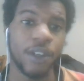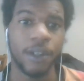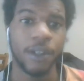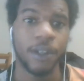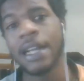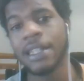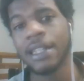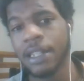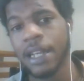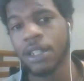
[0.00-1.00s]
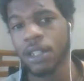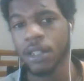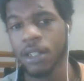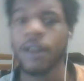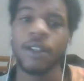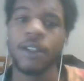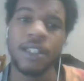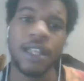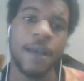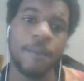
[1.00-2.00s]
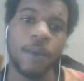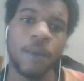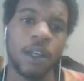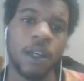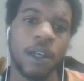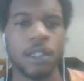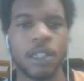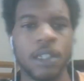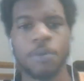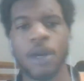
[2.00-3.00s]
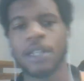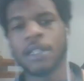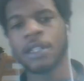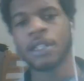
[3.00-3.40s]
That's the next step in this process